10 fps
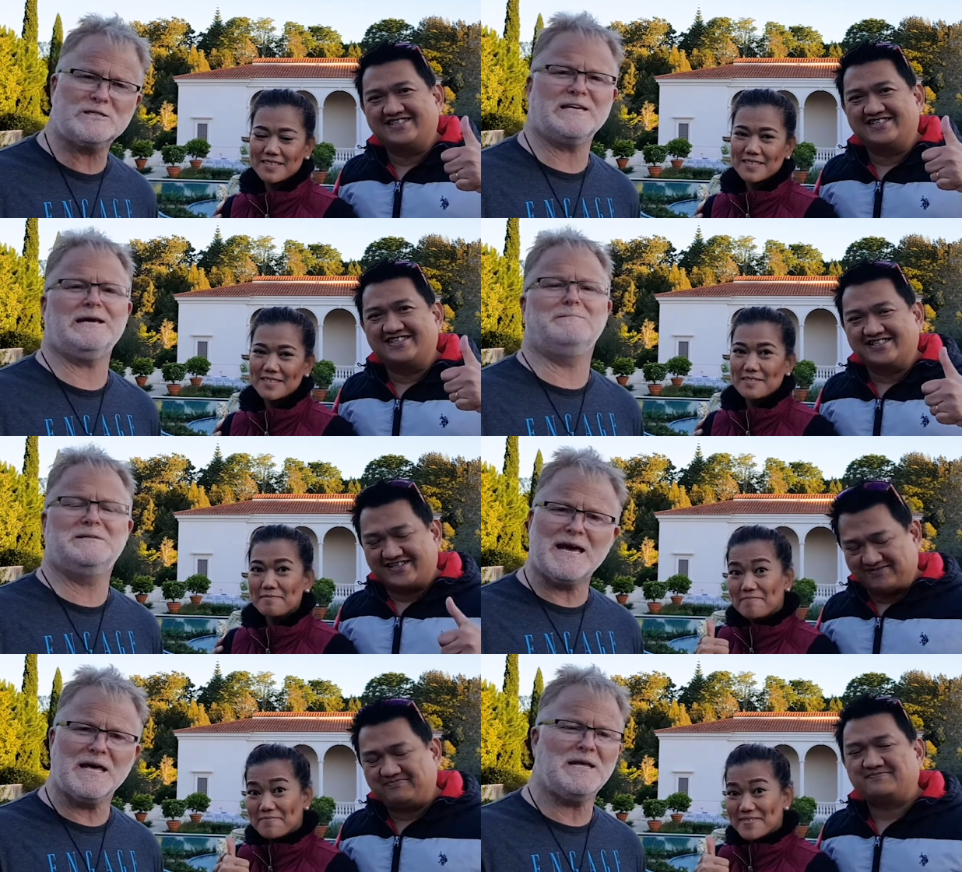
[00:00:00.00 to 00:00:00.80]
Speaker 1: team
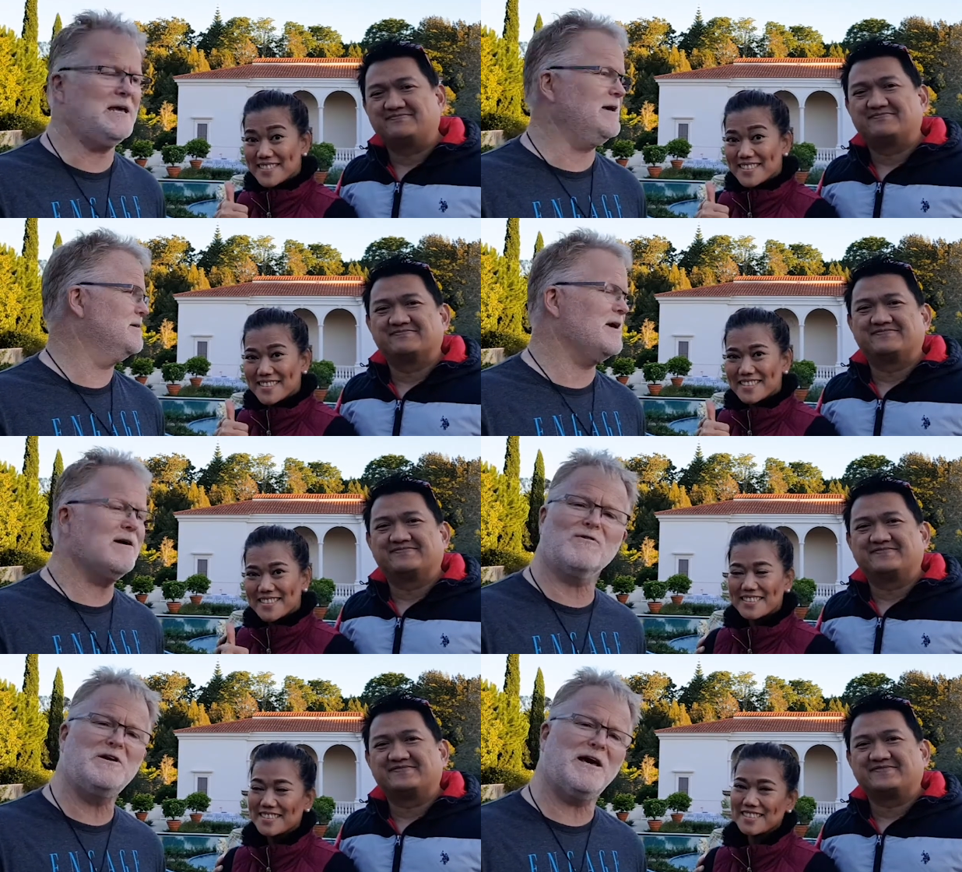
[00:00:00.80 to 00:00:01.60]
down here in
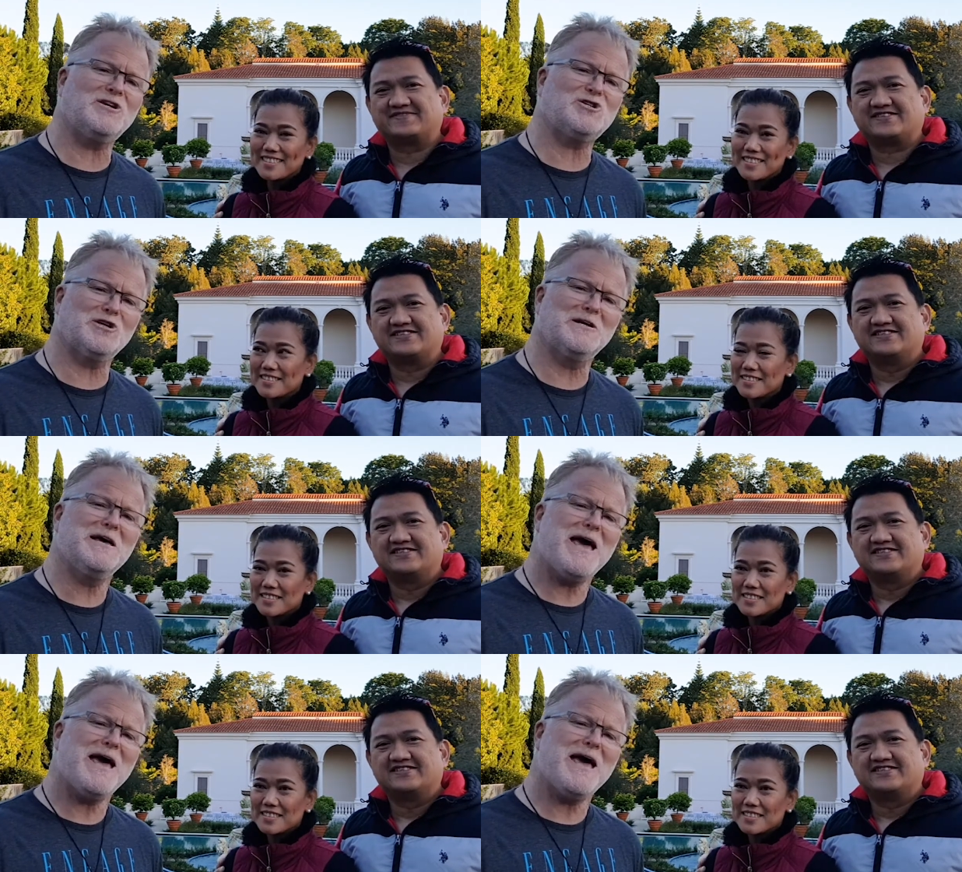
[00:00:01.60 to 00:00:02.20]
Every Nation